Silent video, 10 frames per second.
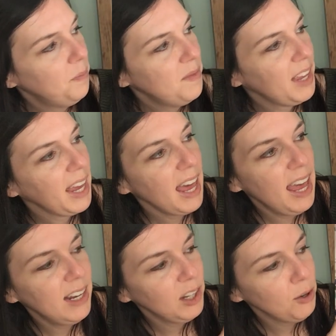The
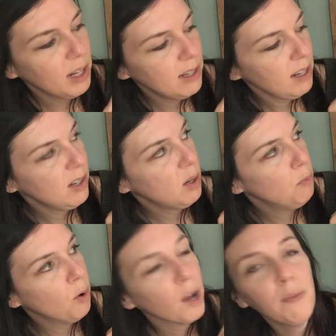end. And you can see some
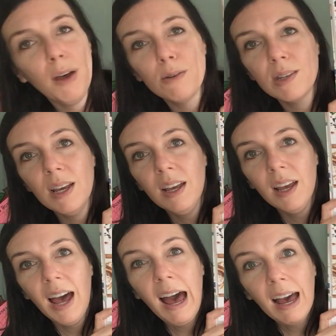more of those
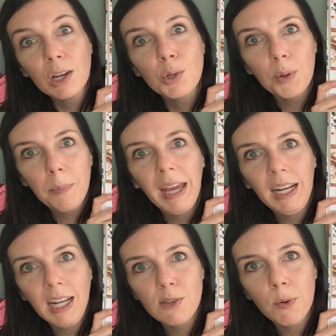actual
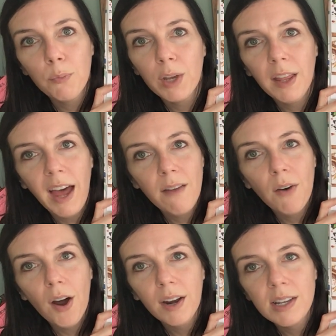paintings from real life
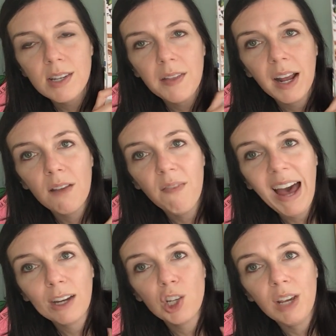artists in there. In
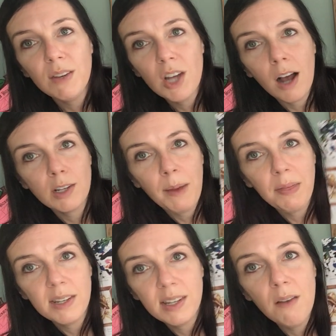fact, she even talked
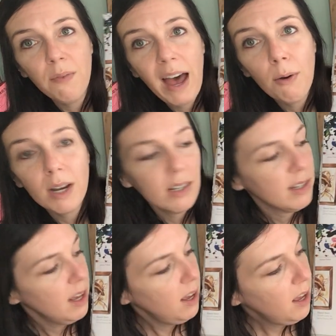about the sunflowers
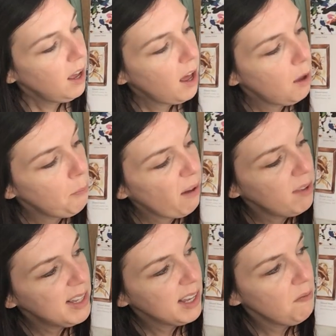by
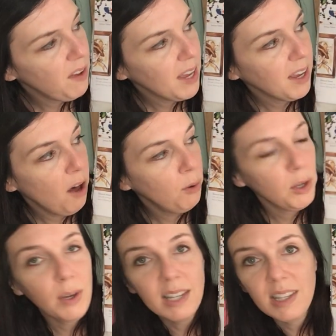Vincent van Gogh, and
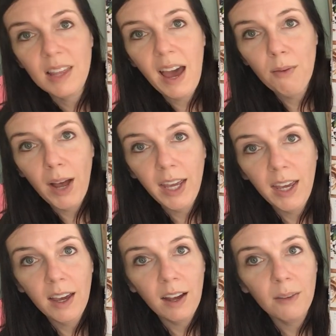you can see that right
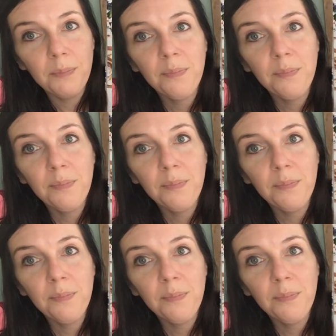here.